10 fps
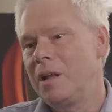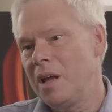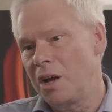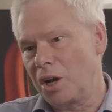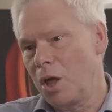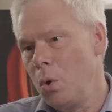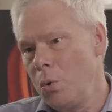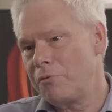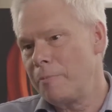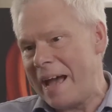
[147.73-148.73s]
a glow
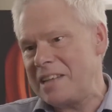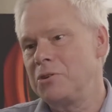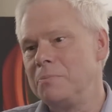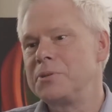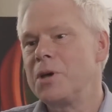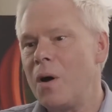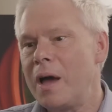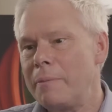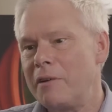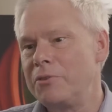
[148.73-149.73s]
from atoms high
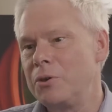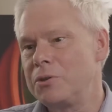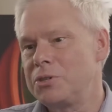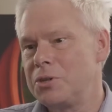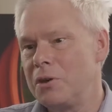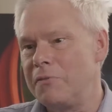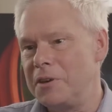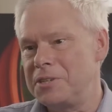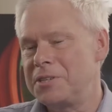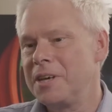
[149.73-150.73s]
above the Earth's
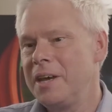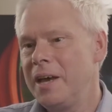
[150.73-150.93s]
surface.